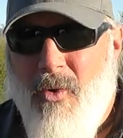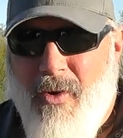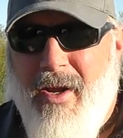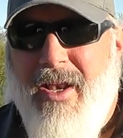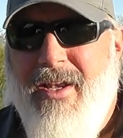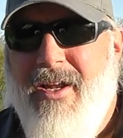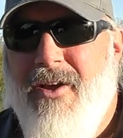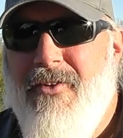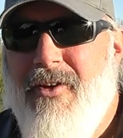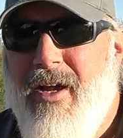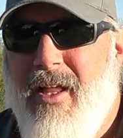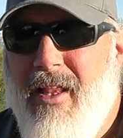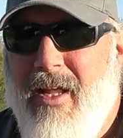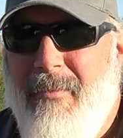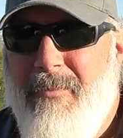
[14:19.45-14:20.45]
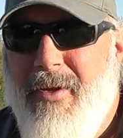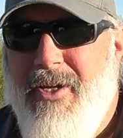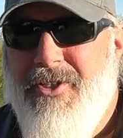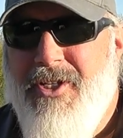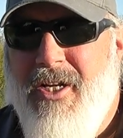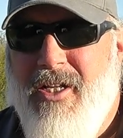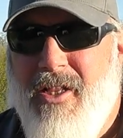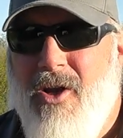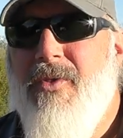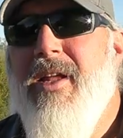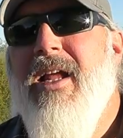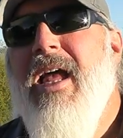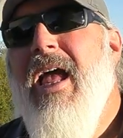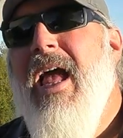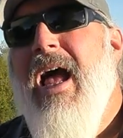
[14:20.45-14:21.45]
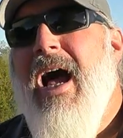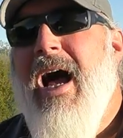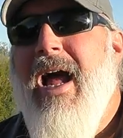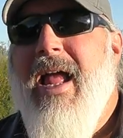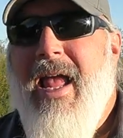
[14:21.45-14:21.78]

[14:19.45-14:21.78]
or any other LAPG clothing. I